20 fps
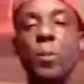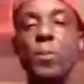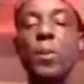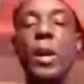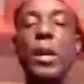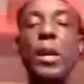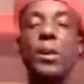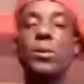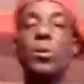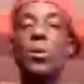
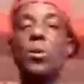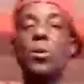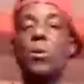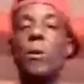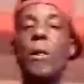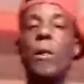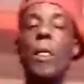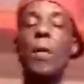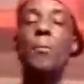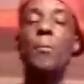right now.
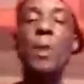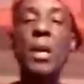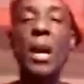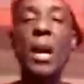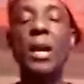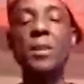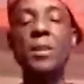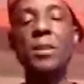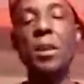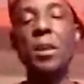
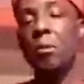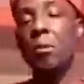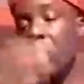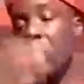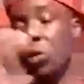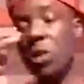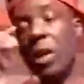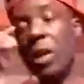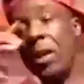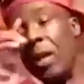Because mm-hmm.
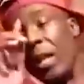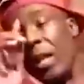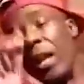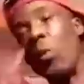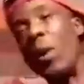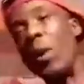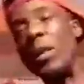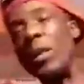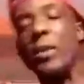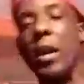music kind of like
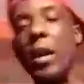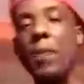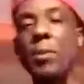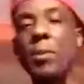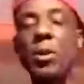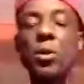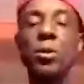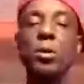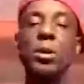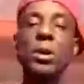one time, you
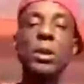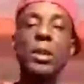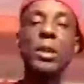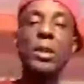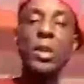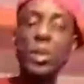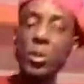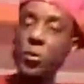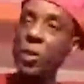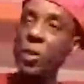know,
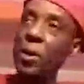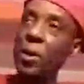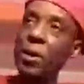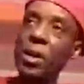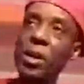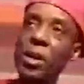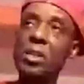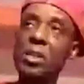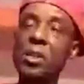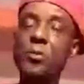it's if you,
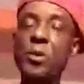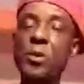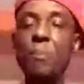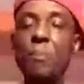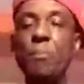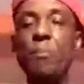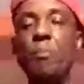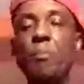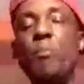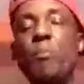it's if
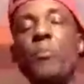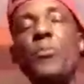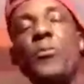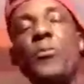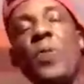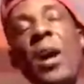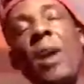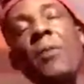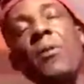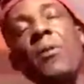you, if you